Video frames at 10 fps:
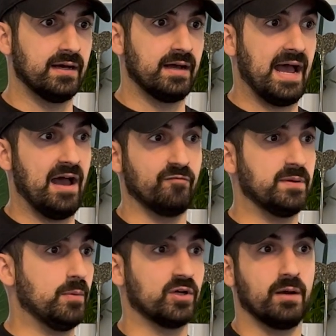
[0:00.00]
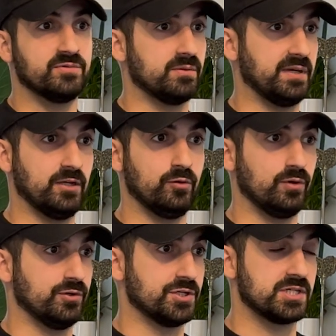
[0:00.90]
have people come to me who
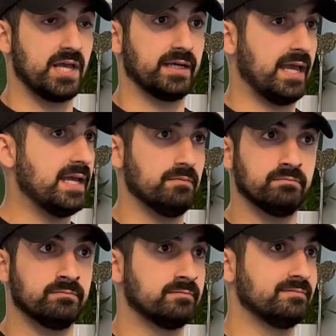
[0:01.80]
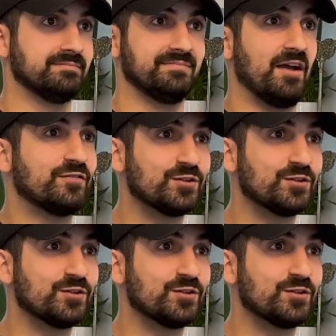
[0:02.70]
are just like, "Hey, I feel